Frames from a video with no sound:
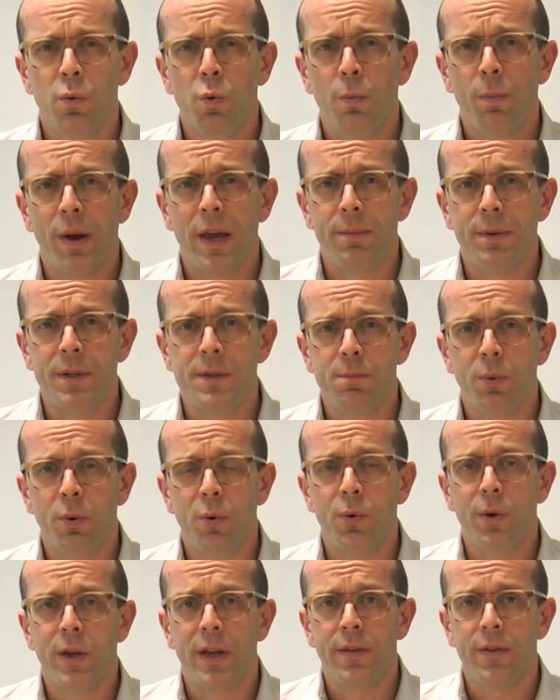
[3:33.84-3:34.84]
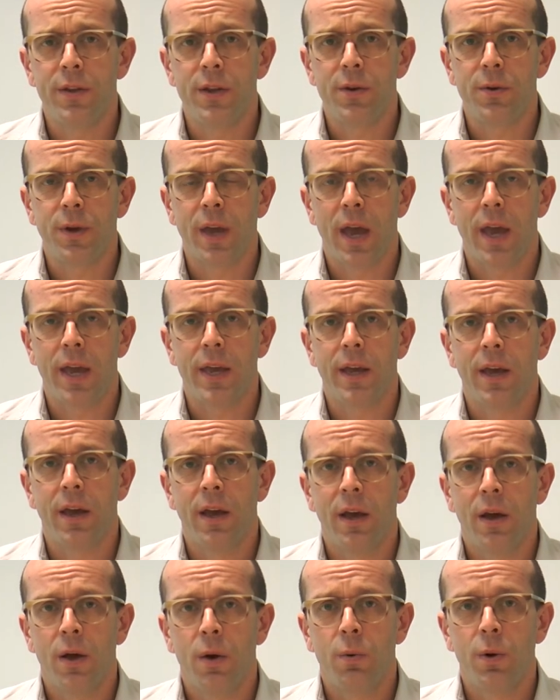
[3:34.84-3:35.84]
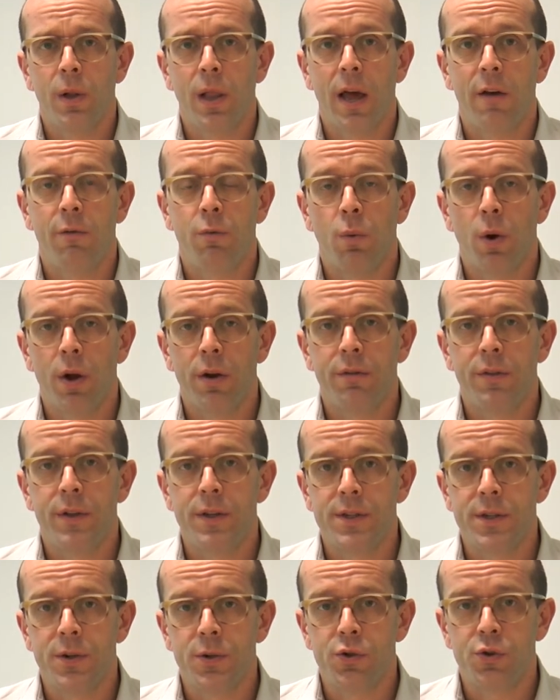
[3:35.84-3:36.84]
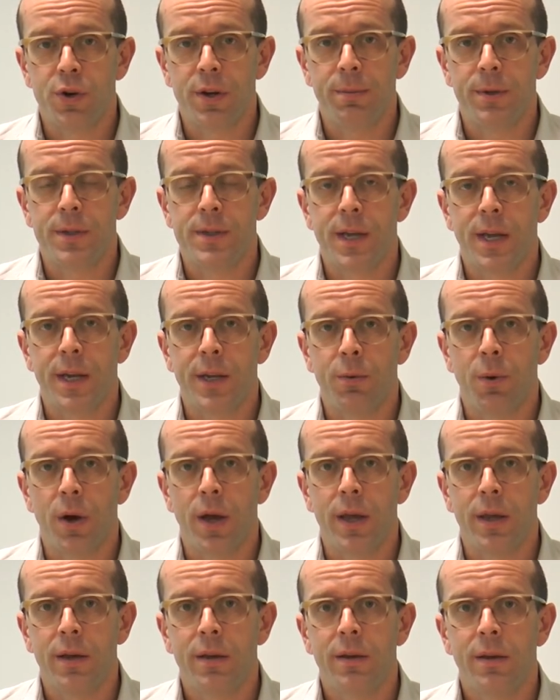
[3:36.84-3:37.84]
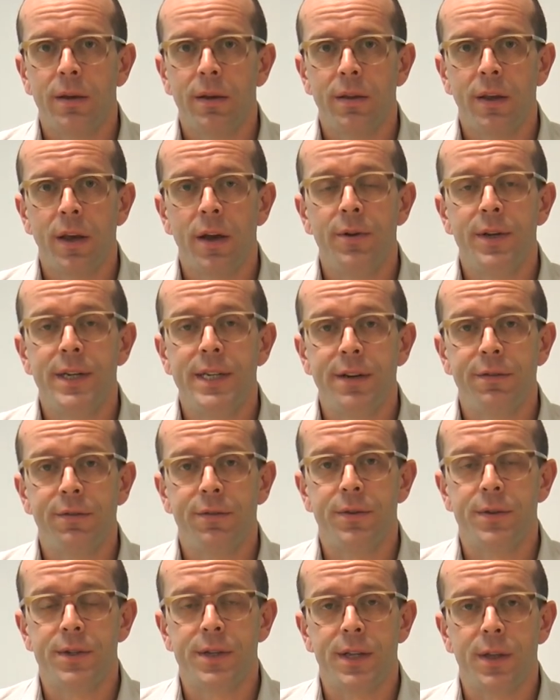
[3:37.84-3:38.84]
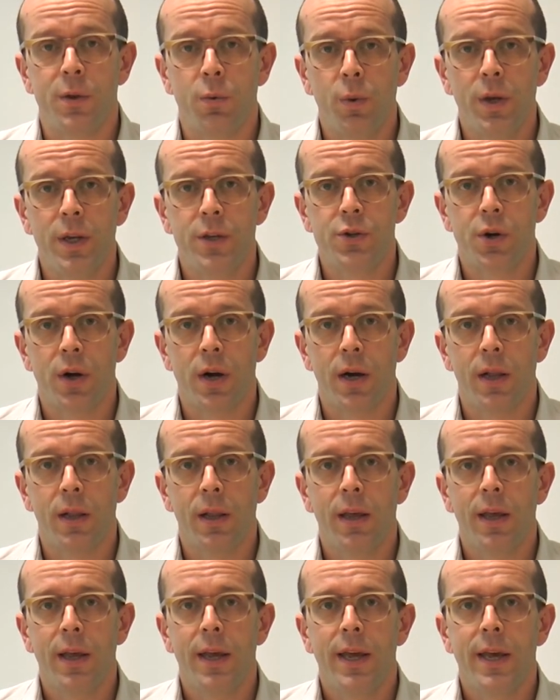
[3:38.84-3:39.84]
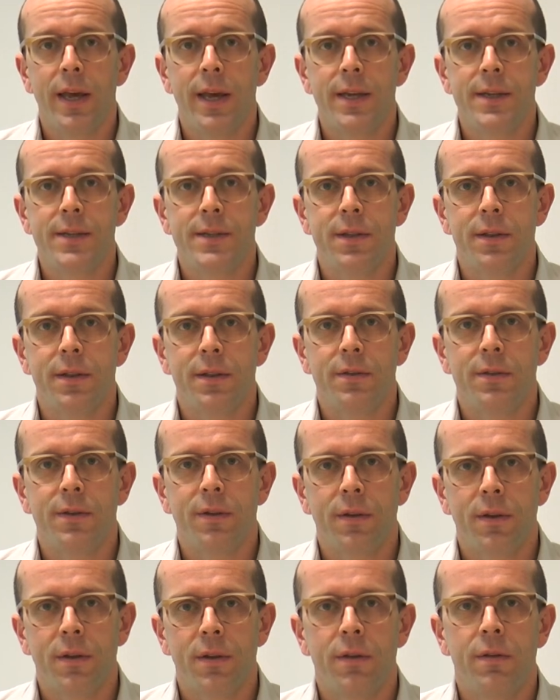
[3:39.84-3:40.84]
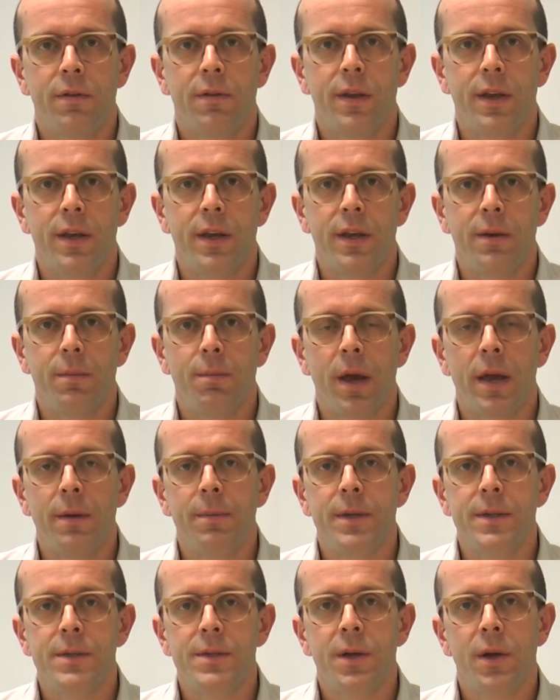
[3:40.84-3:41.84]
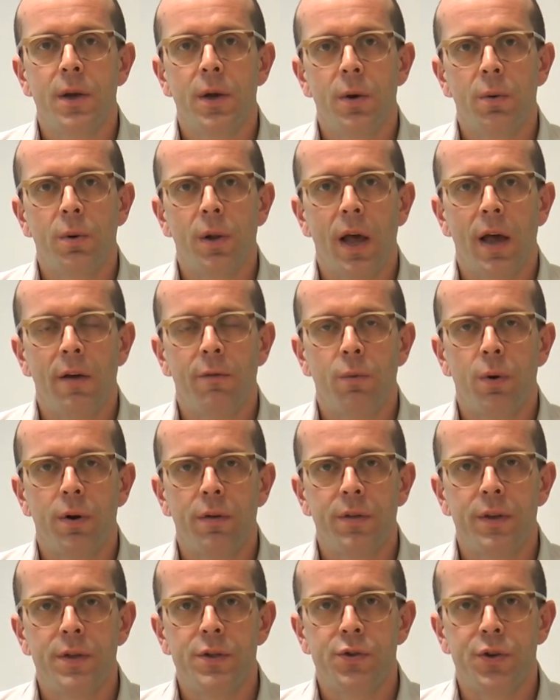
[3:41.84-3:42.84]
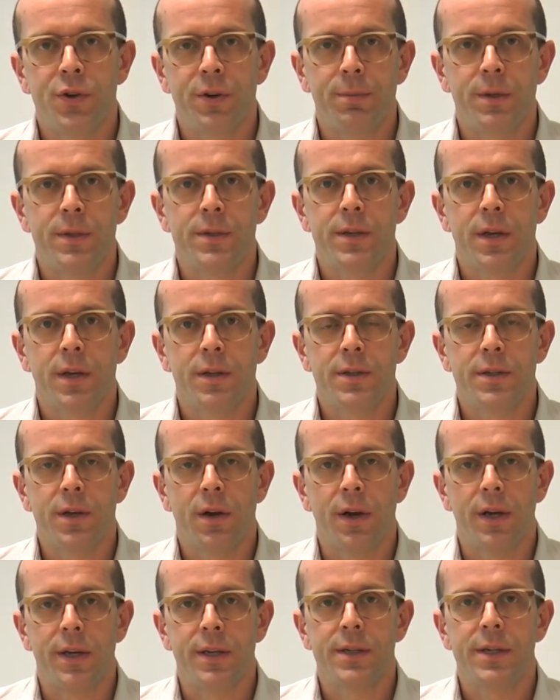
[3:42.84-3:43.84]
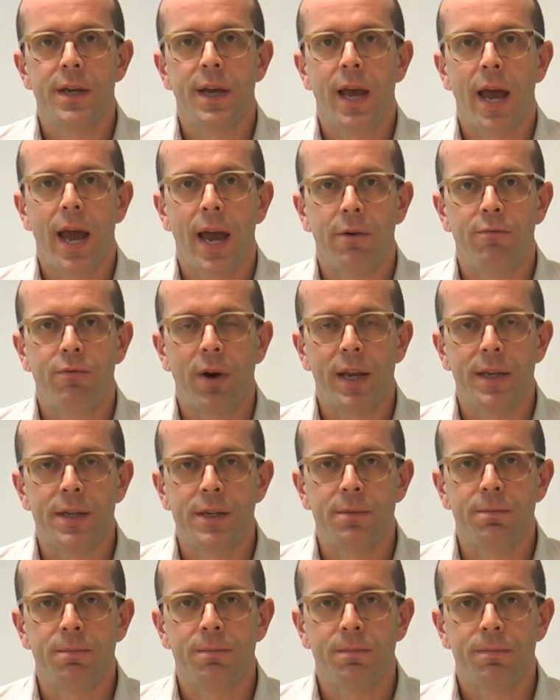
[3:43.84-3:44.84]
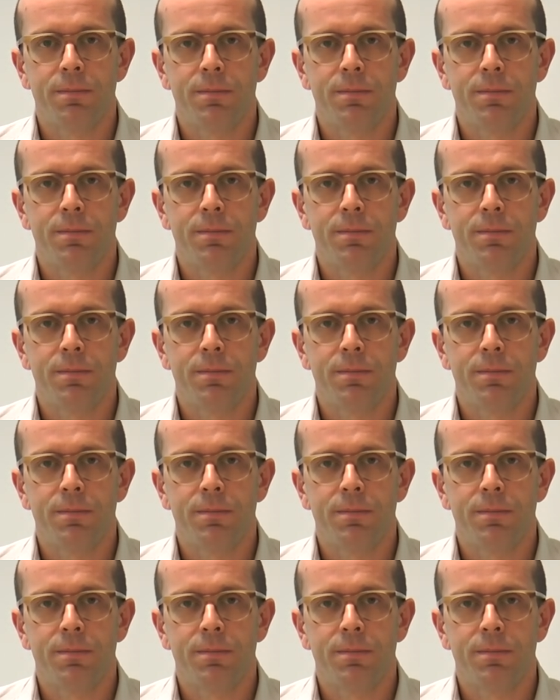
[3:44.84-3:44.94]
all babies born in the UK will have one of these two treatments anyway. The only difference in the WHEAT trial is that the babies will have one of these treatments assigned at random.